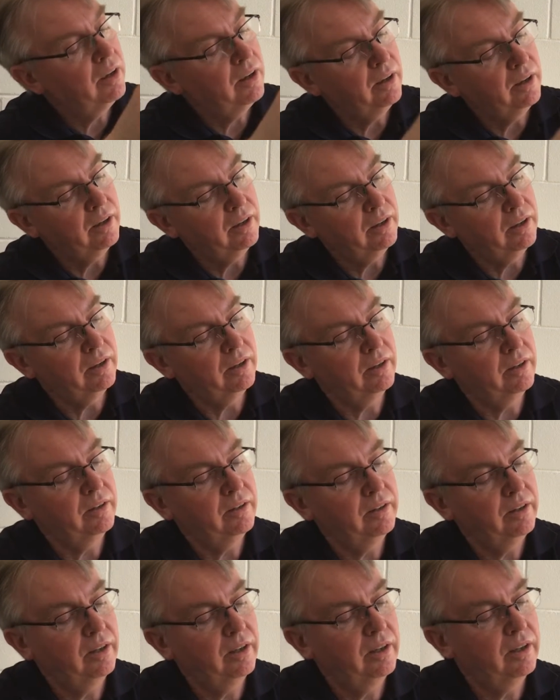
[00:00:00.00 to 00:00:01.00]

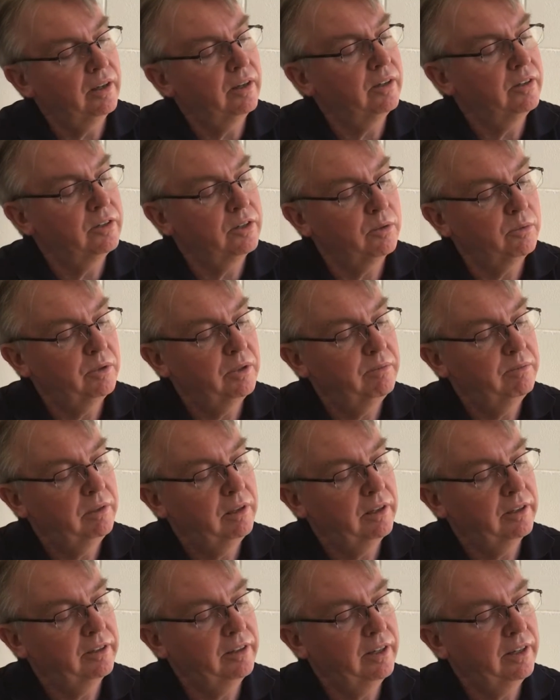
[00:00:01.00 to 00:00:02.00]
And so we
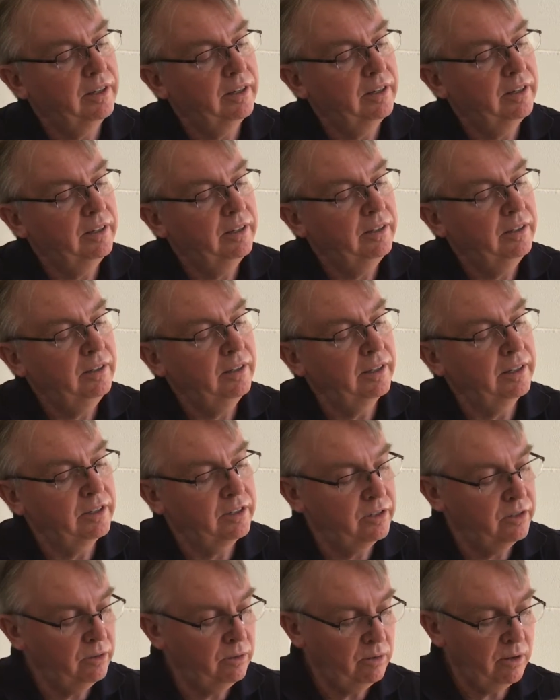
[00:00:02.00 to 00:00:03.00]
plug that in like
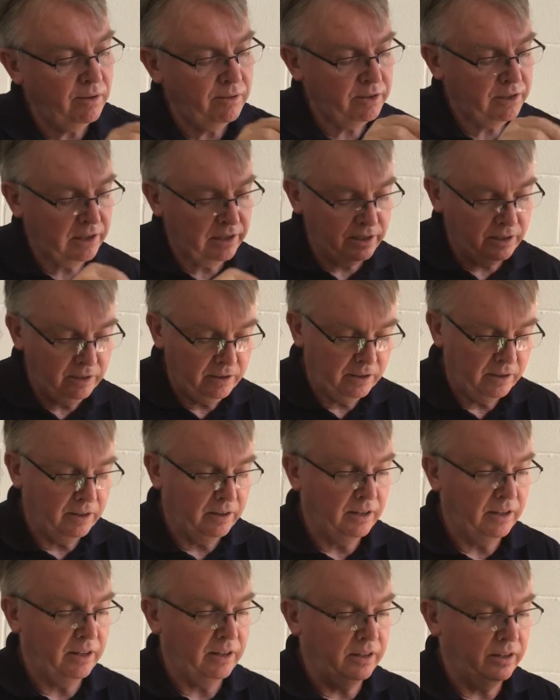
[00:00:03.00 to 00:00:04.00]
so, obviously,
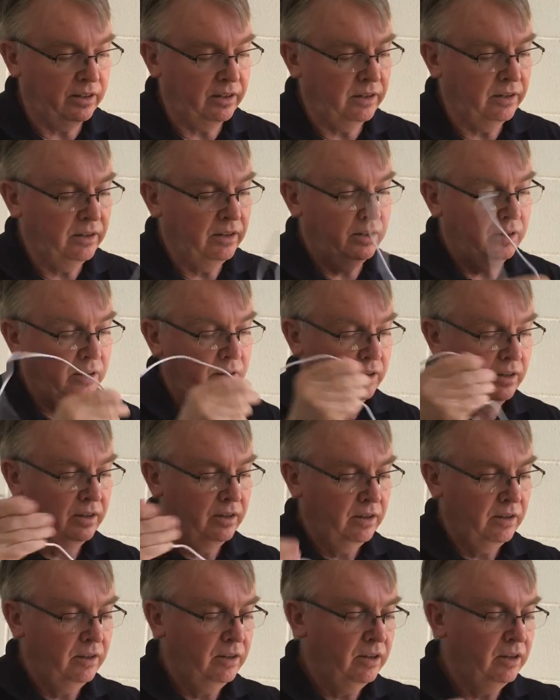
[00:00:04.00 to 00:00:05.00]
and then
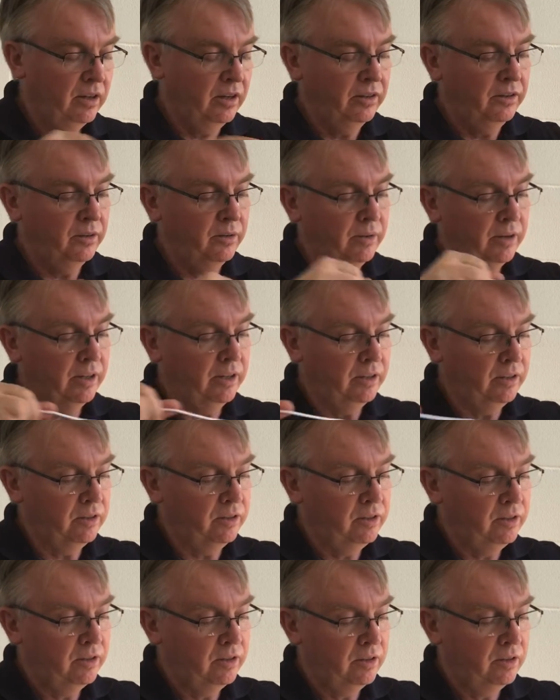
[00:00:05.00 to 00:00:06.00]
other end
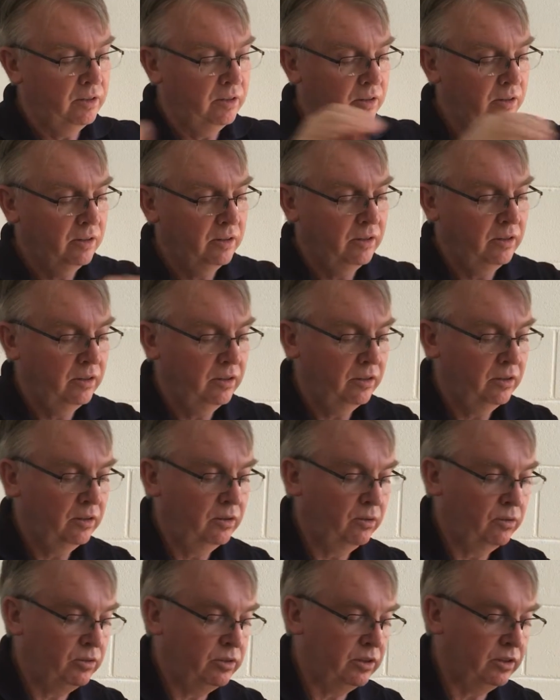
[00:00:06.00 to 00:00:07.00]

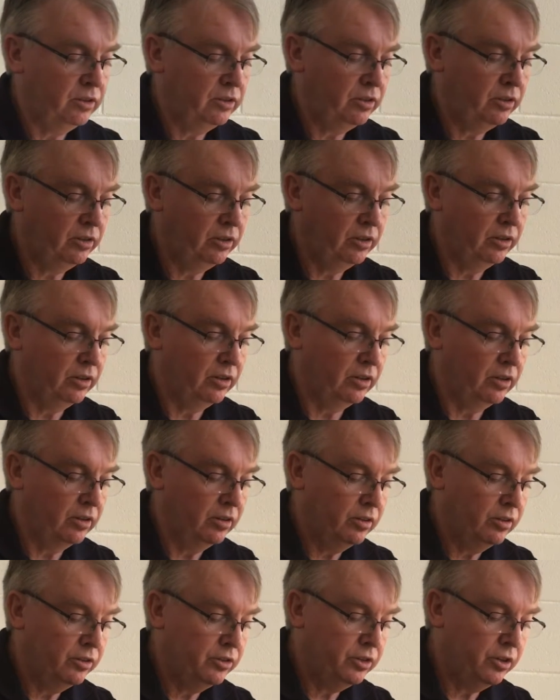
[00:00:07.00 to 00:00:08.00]
goes into your
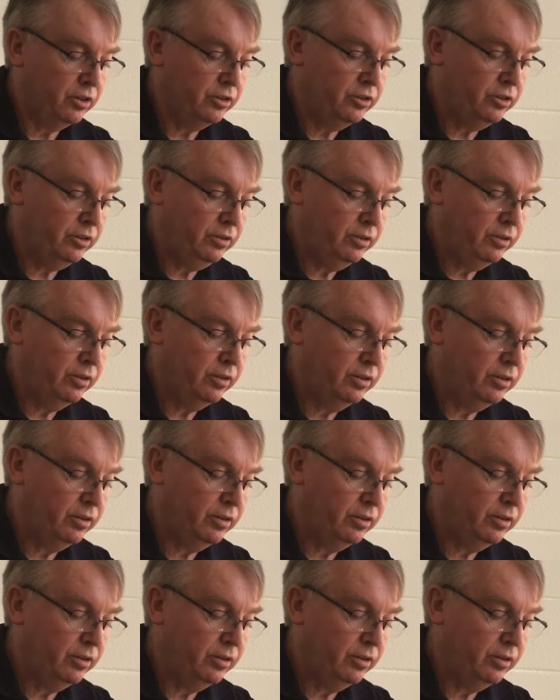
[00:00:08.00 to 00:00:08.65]
charger.